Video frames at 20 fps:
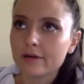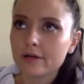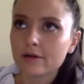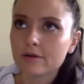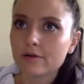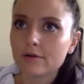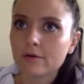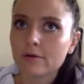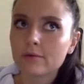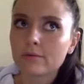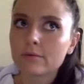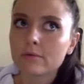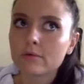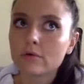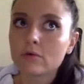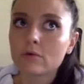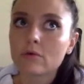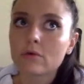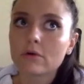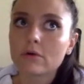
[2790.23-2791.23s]
ago
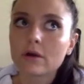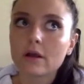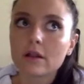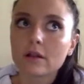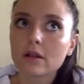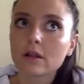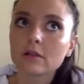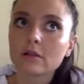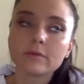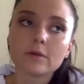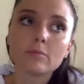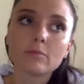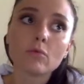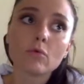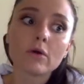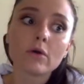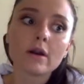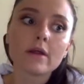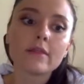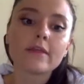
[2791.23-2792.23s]
or a little bit
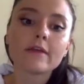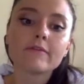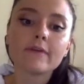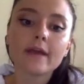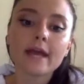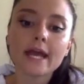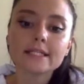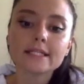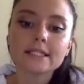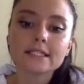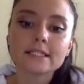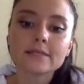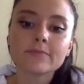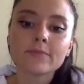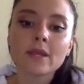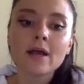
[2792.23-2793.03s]
more, they've added,